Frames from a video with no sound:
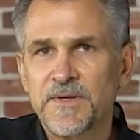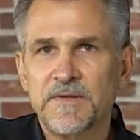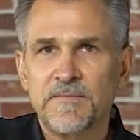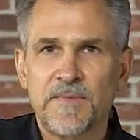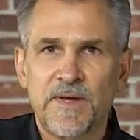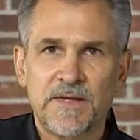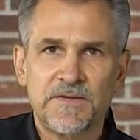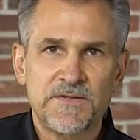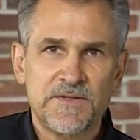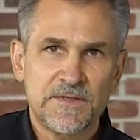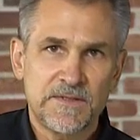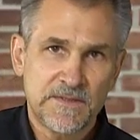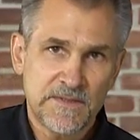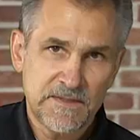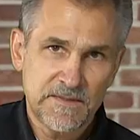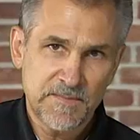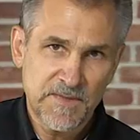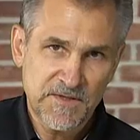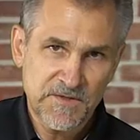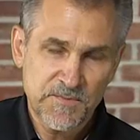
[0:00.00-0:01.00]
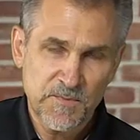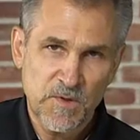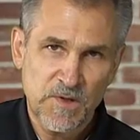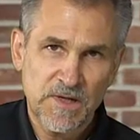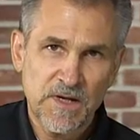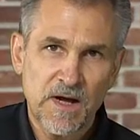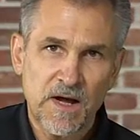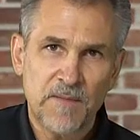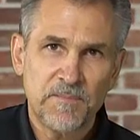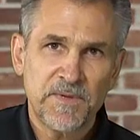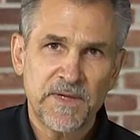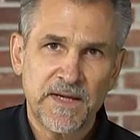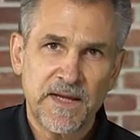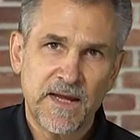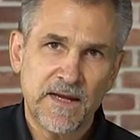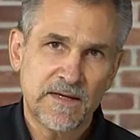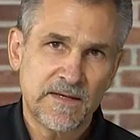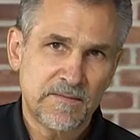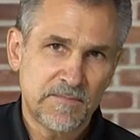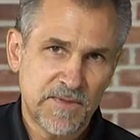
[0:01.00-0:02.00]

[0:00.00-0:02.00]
dimensions is much more complicated,